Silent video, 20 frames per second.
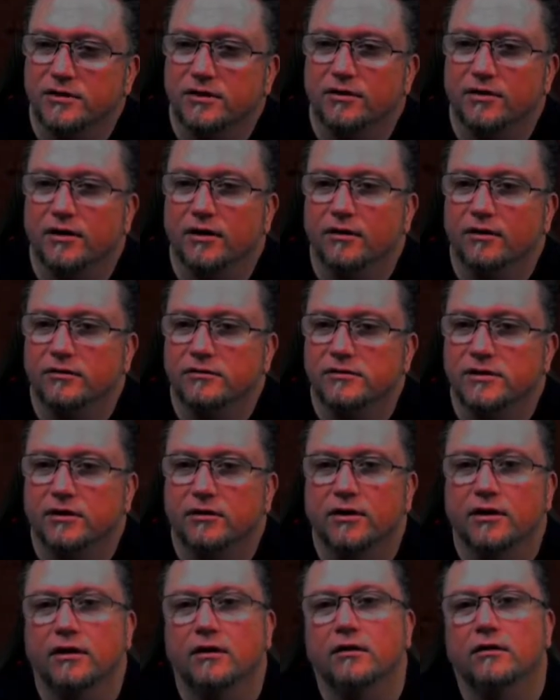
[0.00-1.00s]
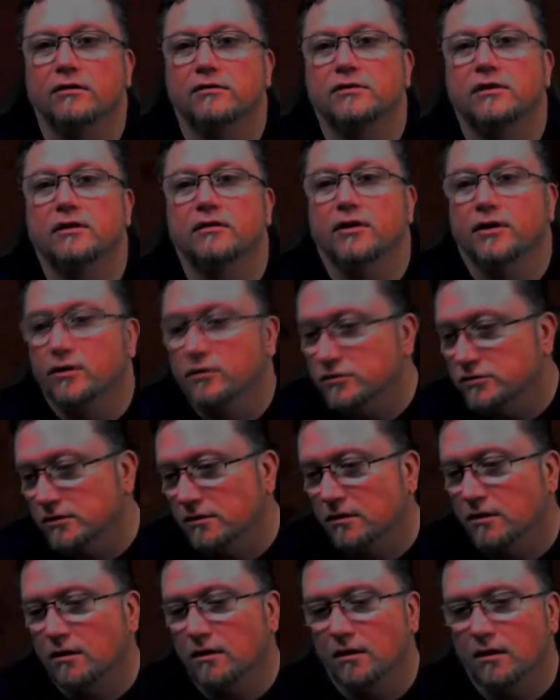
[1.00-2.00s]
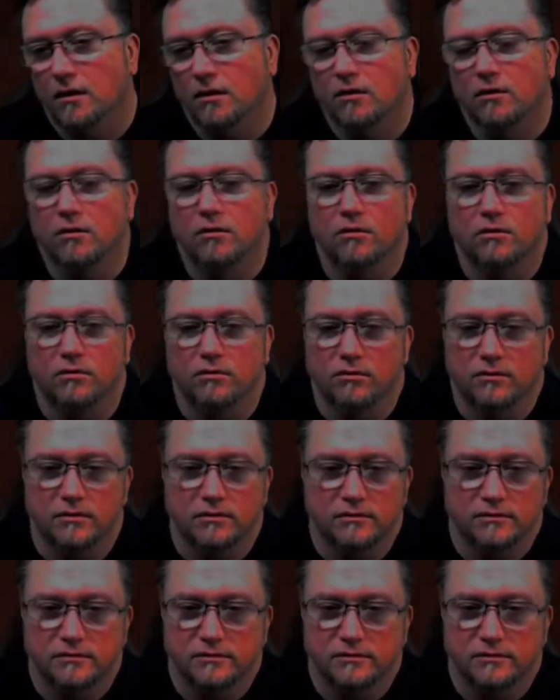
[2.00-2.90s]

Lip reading: here he goes, here he goes, here he goes. Oh,